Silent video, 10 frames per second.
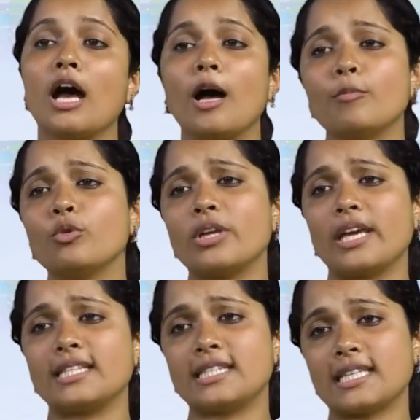are more
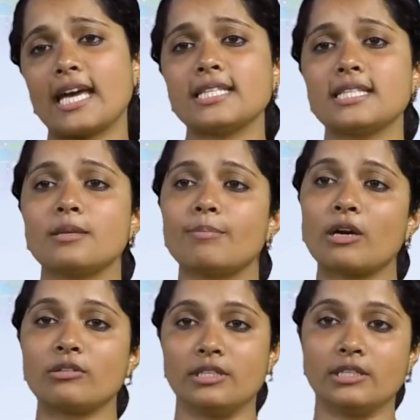excited
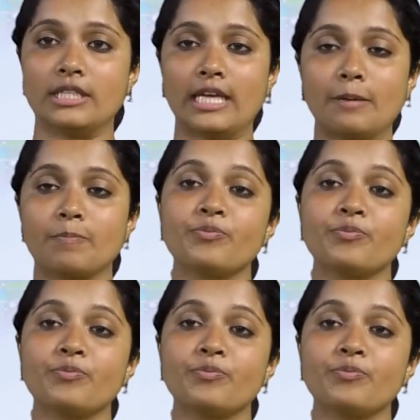about learning,